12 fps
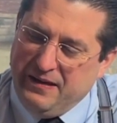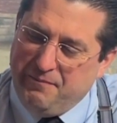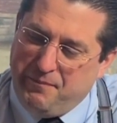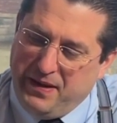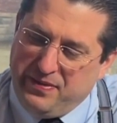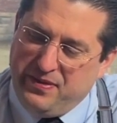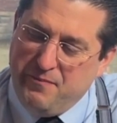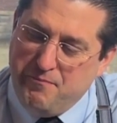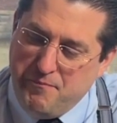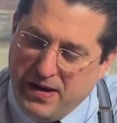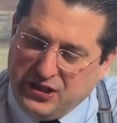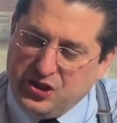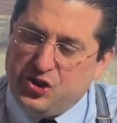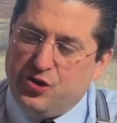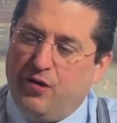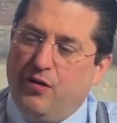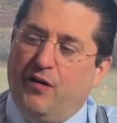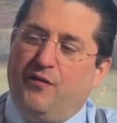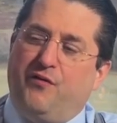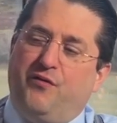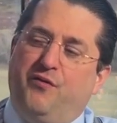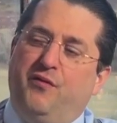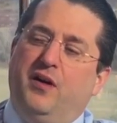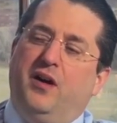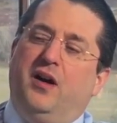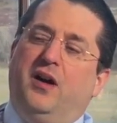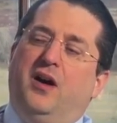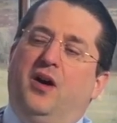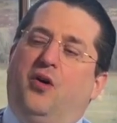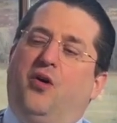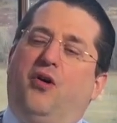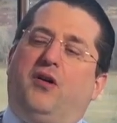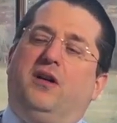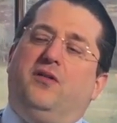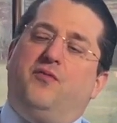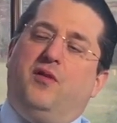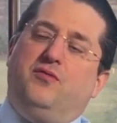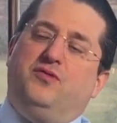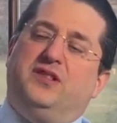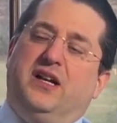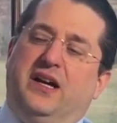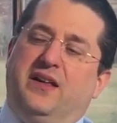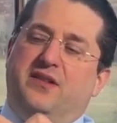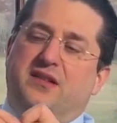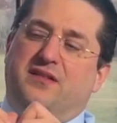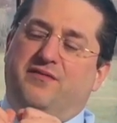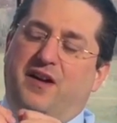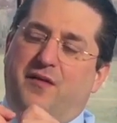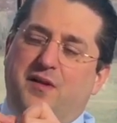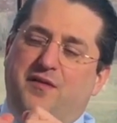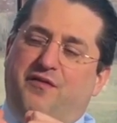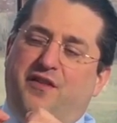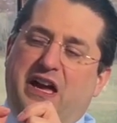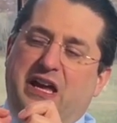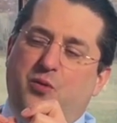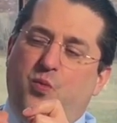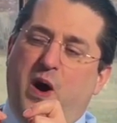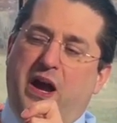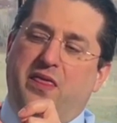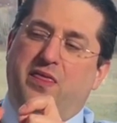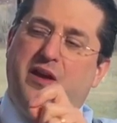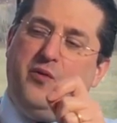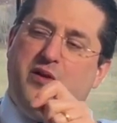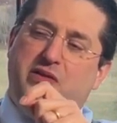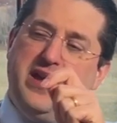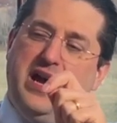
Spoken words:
But the mixture of Cocky Rosa, this very fine wine thing with the